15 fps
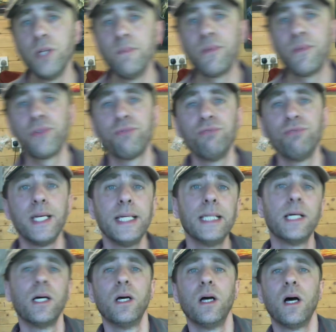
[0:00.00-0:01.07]

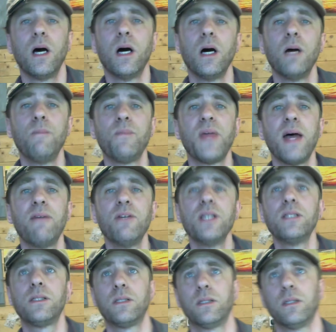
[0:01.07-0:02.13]
3, there
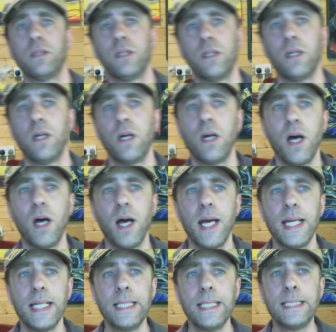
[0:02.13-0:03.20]
is
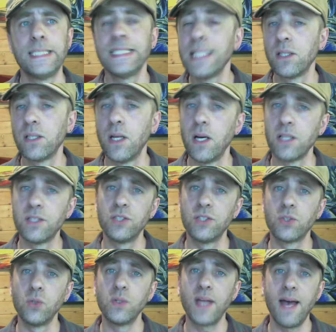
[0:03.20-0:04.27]
a single artist
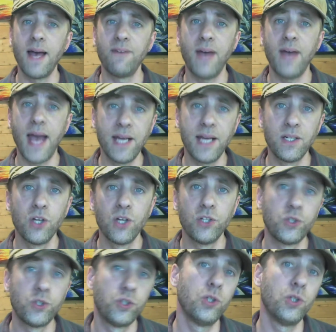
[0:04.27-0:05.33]
called F.N.
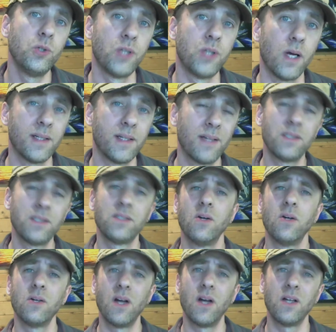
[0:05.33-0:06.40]
Souza. Now, this is
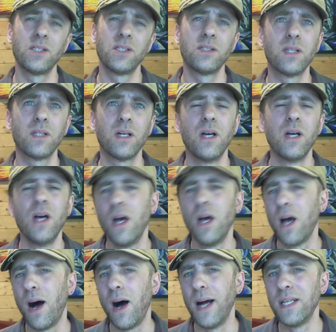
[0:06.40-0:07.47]
not an artist that
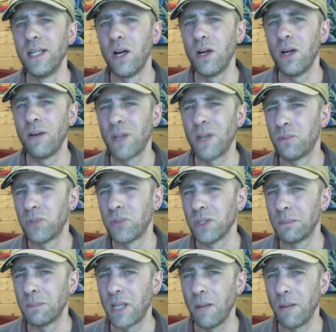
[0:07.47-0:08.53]
I know. I've come across
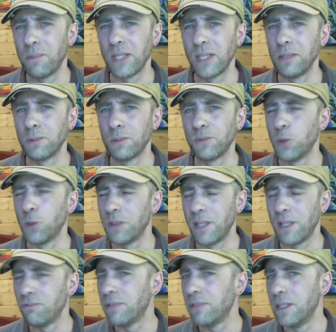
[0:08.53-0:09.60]
him a couple of times before, but
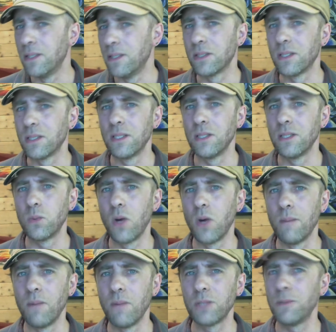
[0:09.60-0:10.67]
never really looked at his
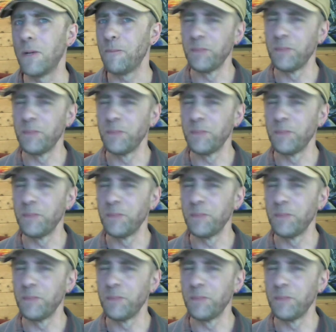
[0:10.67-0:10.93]
work much. But